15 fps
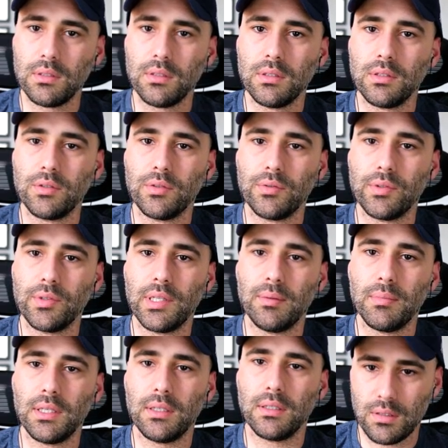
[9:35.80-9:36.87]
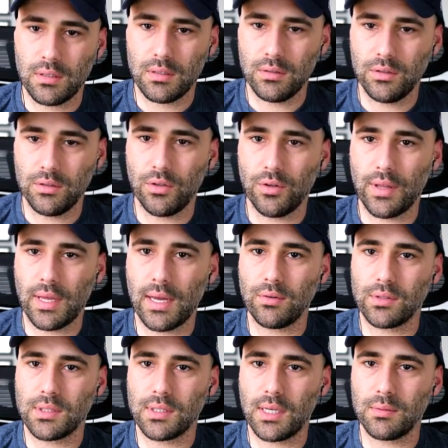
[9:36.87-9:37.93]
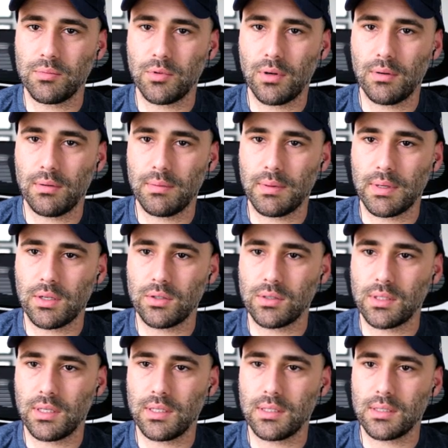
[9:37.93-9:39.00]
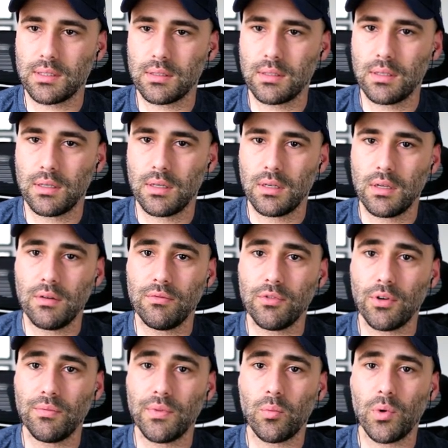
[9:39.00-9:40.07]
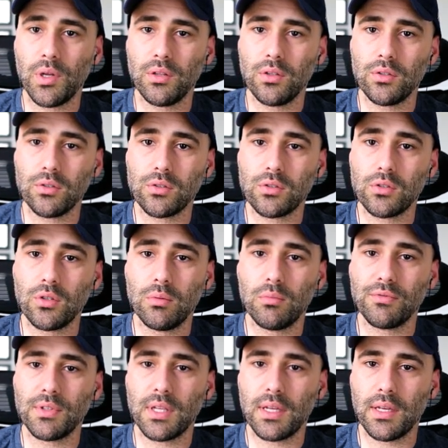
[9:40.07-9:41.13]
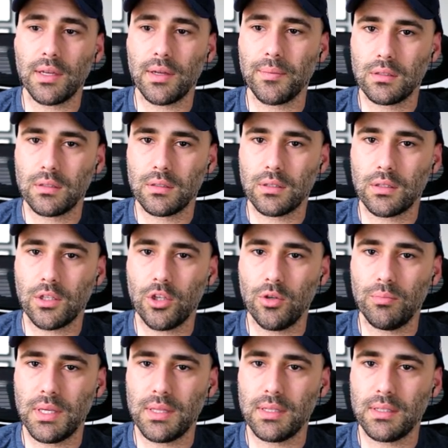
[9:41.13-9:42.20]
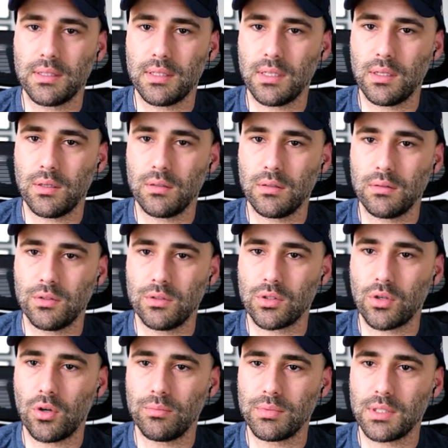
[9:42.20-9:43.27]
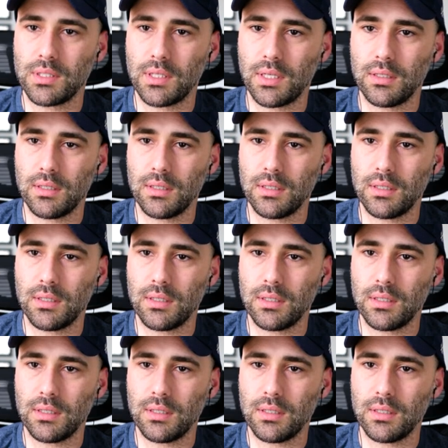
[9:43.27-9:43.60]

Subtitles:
grimy. You know, the outside probably because there is from the windows some of the humidity just comes in.